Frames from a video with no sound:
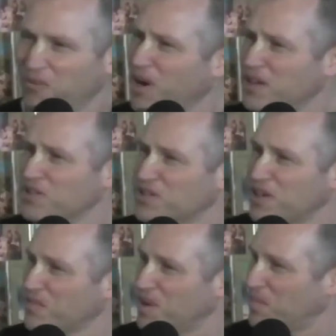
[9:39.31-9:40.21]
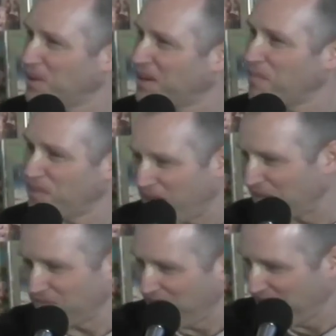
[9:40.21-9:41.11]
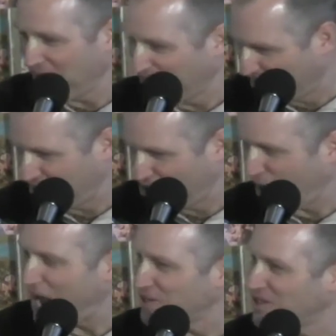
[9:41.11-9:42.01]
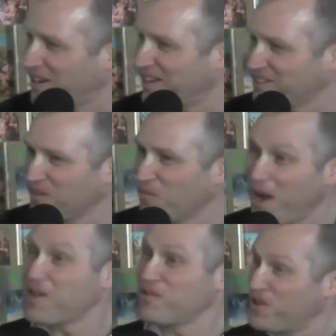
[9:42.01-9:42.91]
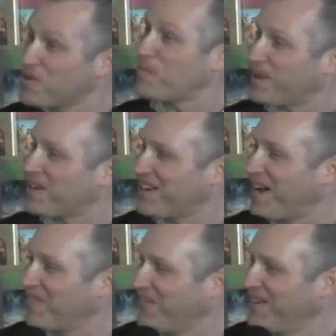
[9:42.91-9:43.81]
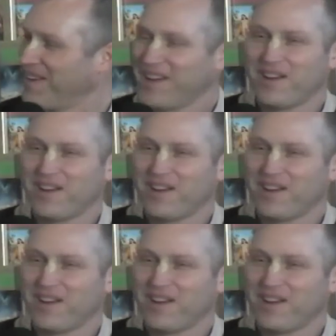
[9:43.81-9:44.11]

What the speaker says: Why doesn't somebody pick up that, trash there? So why don't you pick it up?